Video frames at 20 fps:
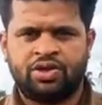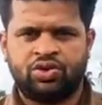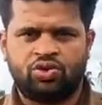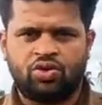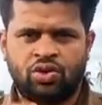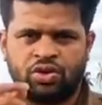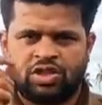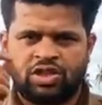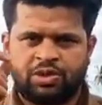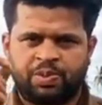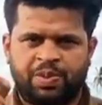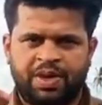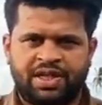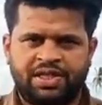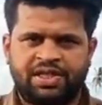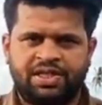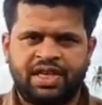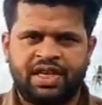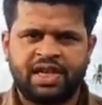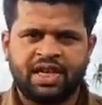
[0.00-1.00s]
So
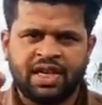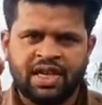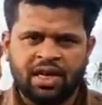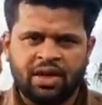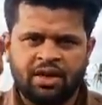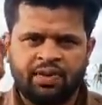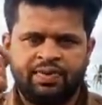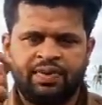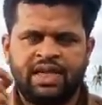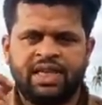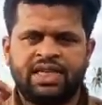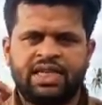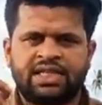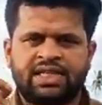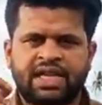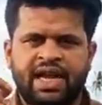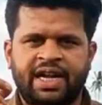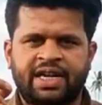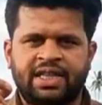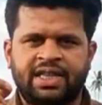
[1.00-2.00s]
spacing will
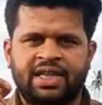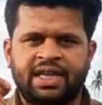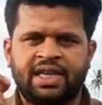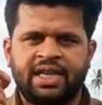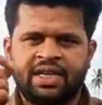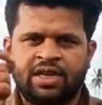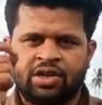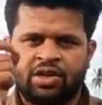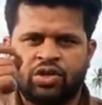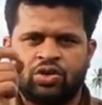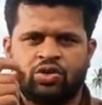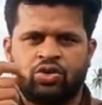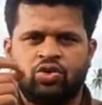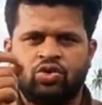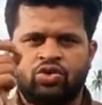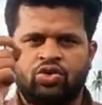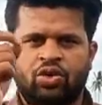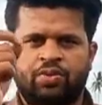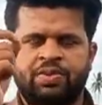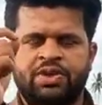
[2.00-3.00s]
decide the
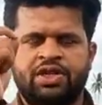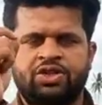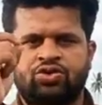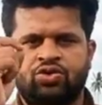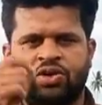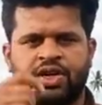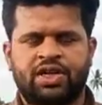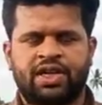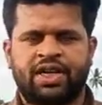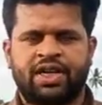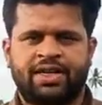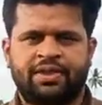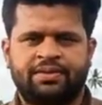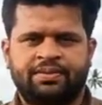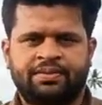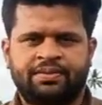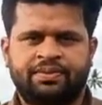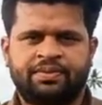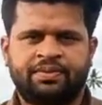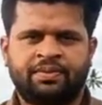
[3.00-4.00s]
growth of the
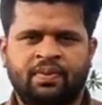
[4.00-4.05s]
sugarcane.